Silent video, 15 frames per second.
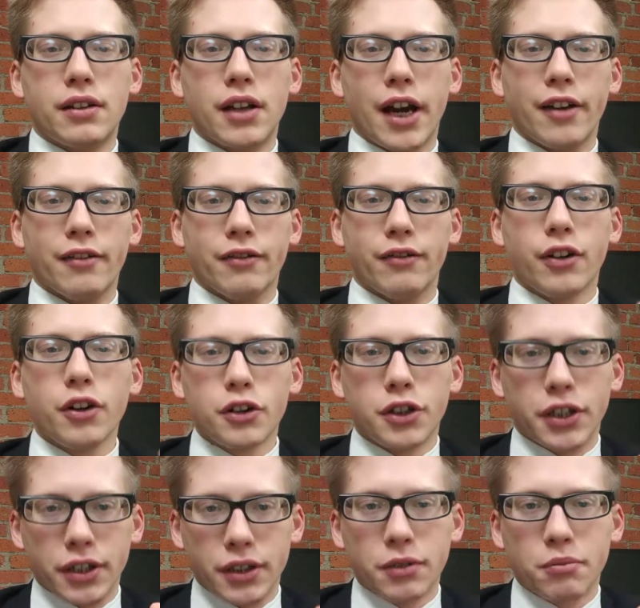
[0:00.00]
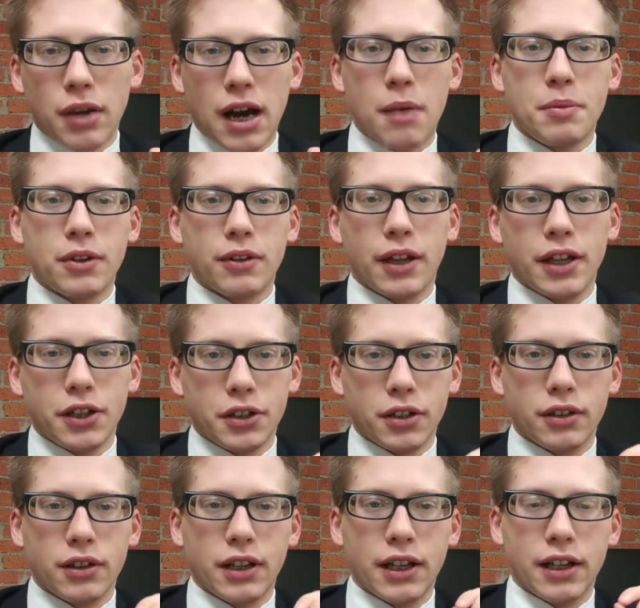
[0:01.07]
divergent
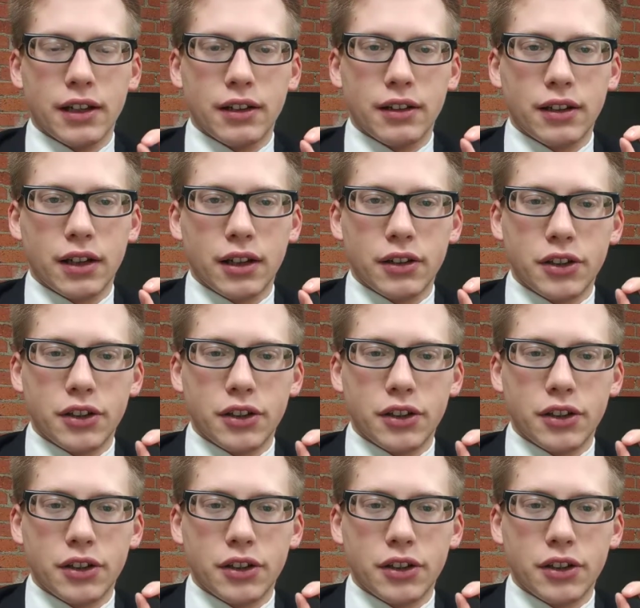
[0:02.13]
population and